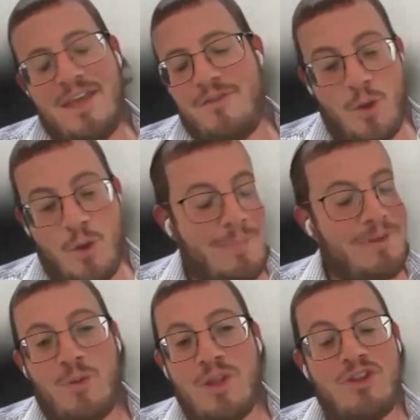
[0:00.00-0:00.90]
If you
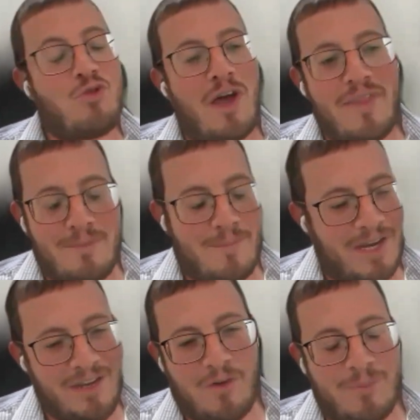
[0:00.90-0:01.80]
happen to withdraw that
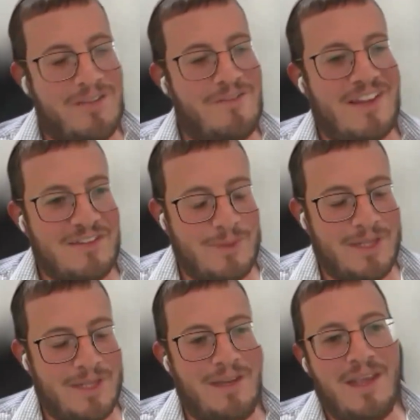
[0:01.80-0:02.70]
money from an
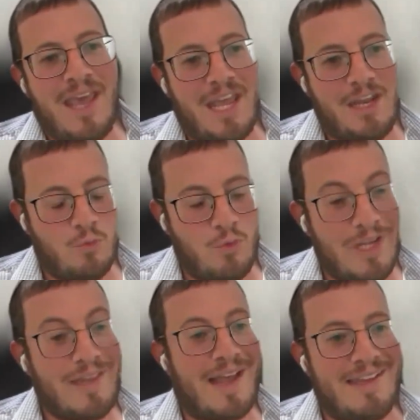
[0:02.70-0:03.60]
investment and you
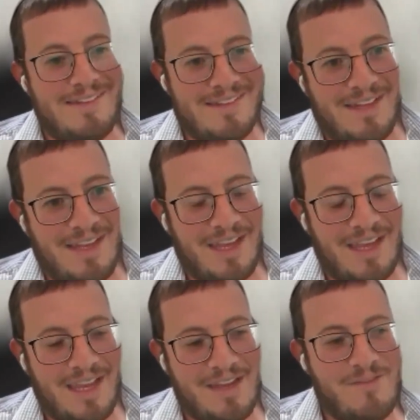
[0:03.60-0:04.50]
realized
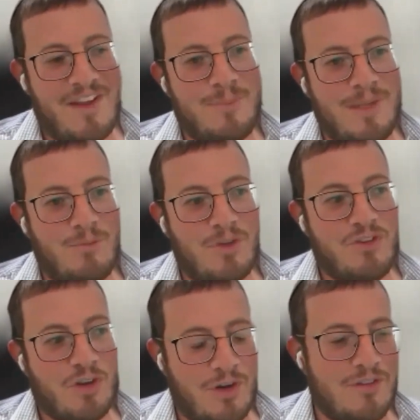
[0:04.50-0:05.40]
investment
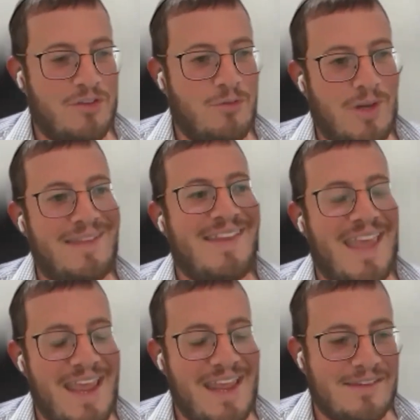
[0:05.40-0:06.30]
returns, you realized
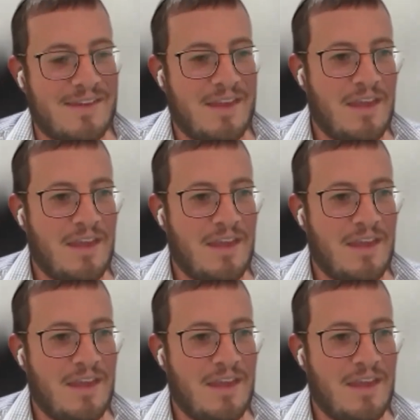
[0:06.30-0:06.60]
gains